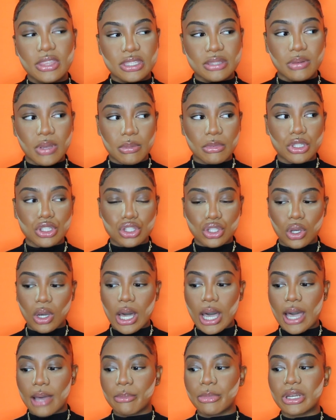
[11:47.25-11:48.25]
This made me so
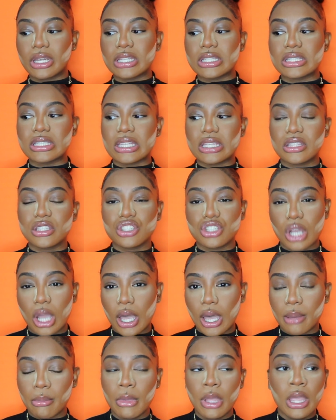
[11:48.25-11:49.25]
hot, but it did the
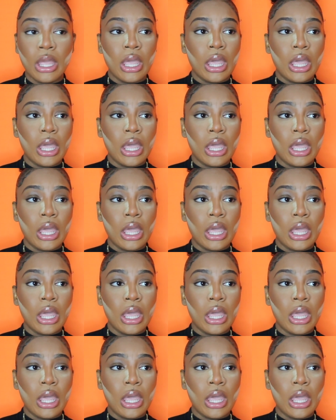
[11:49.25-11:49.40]
job.